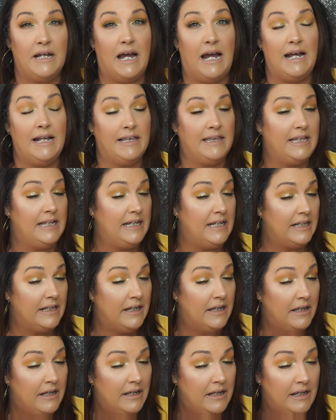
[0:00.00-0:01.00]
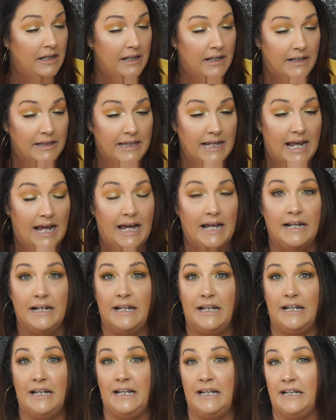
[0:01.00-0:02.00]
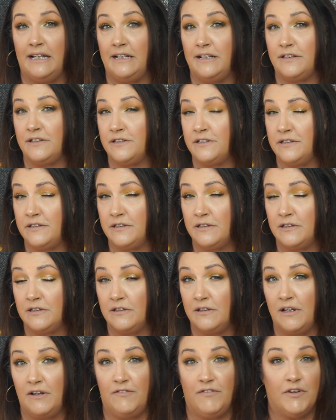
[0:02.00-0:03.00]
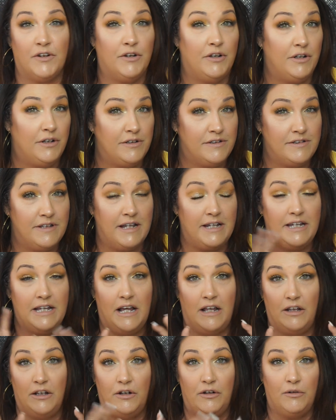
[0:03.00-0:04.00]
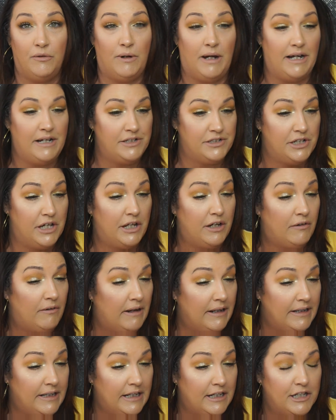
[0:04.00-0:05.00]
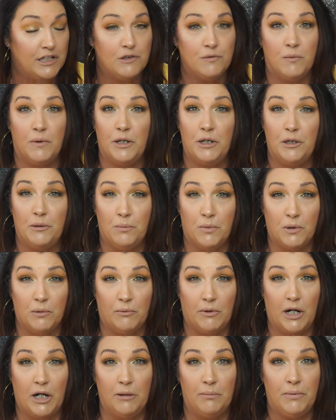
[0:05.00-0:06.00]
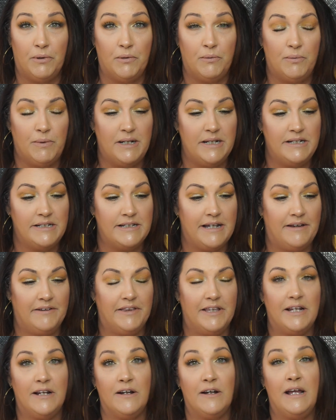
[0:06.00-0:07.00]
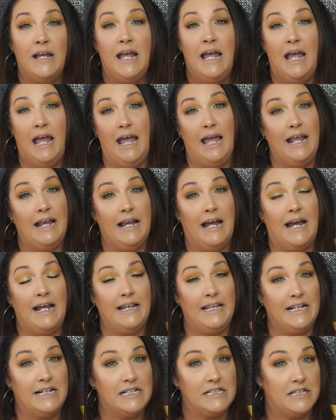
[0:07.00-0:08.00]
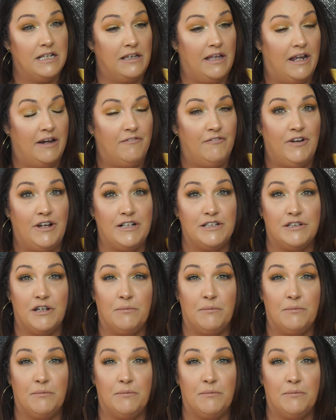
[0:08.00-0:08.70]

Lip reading: I think that it's, if you're going to say yellow eyeshadow, I think it's one of the more wearable ones out there, and I think it's a lot of fun.